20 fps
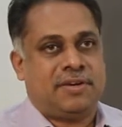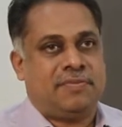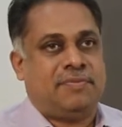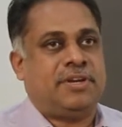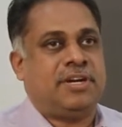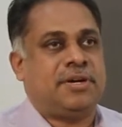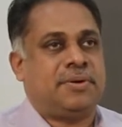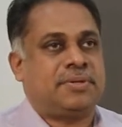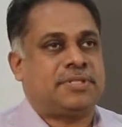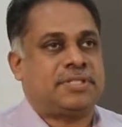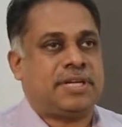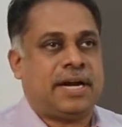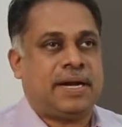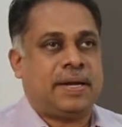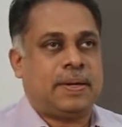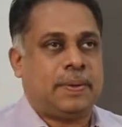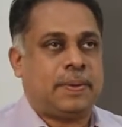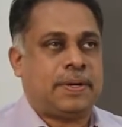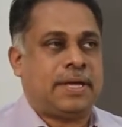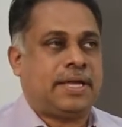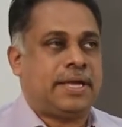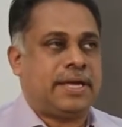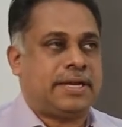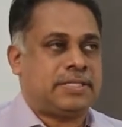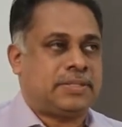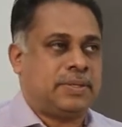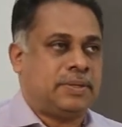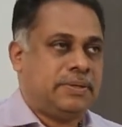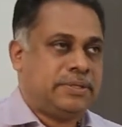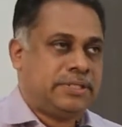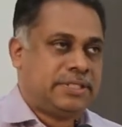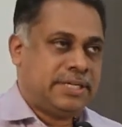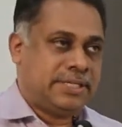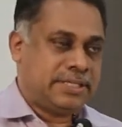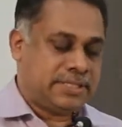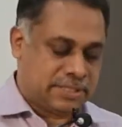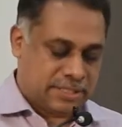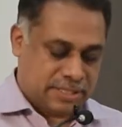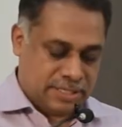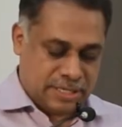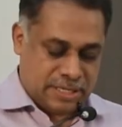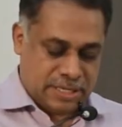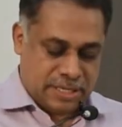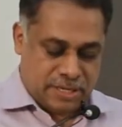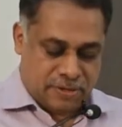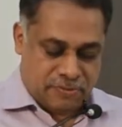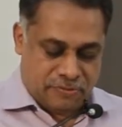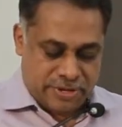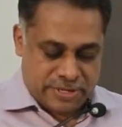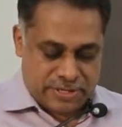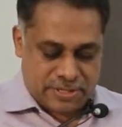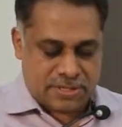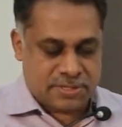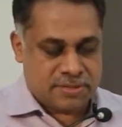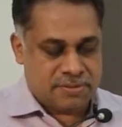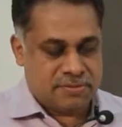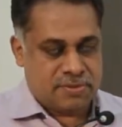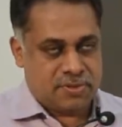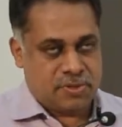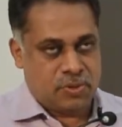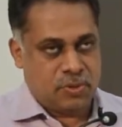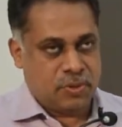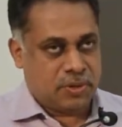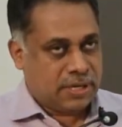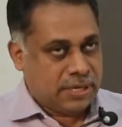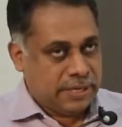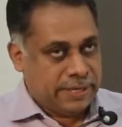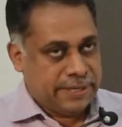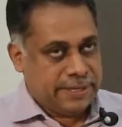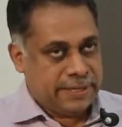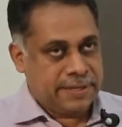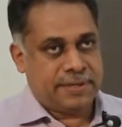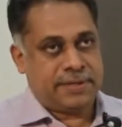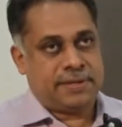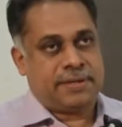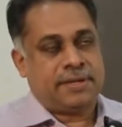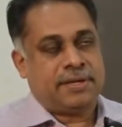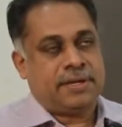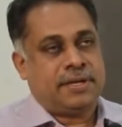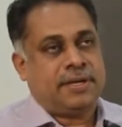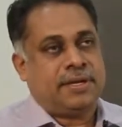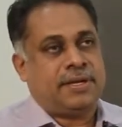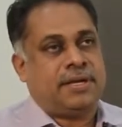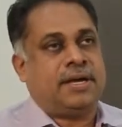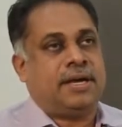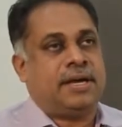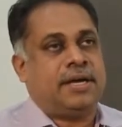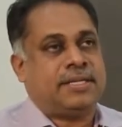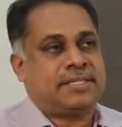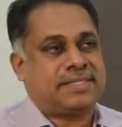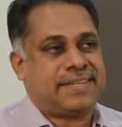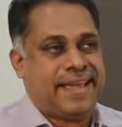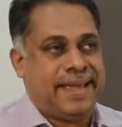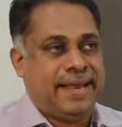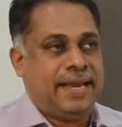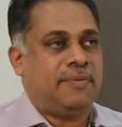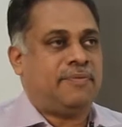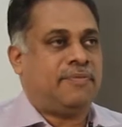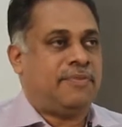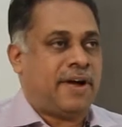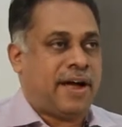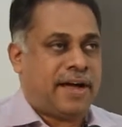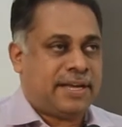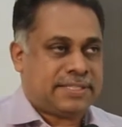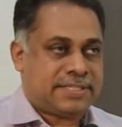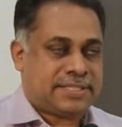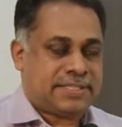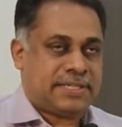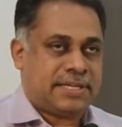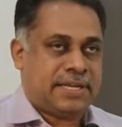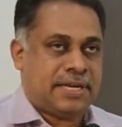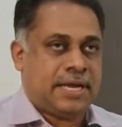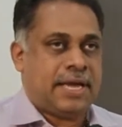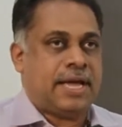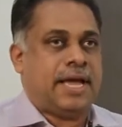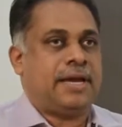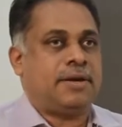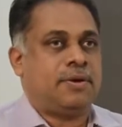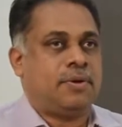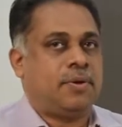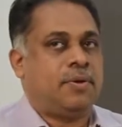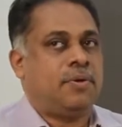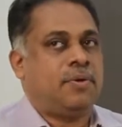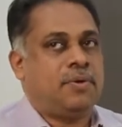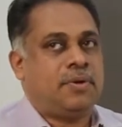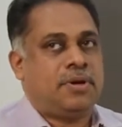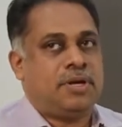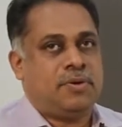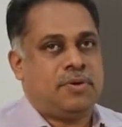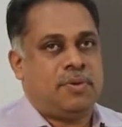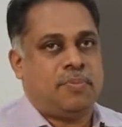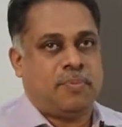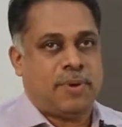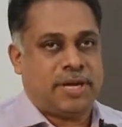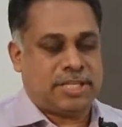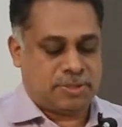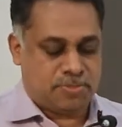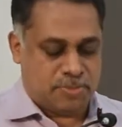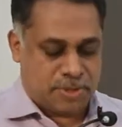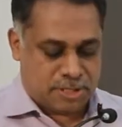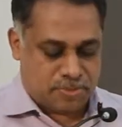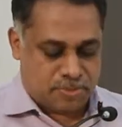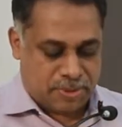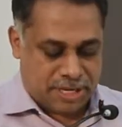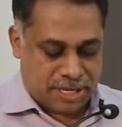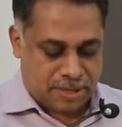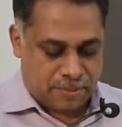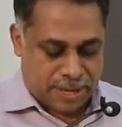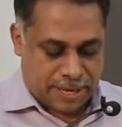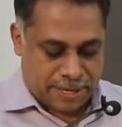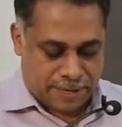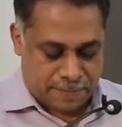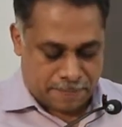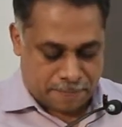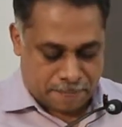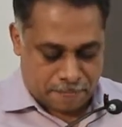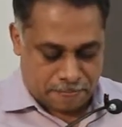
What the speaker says: We need to start looking at solutions which quickly scale up fast and grow into a much, much bigger manner.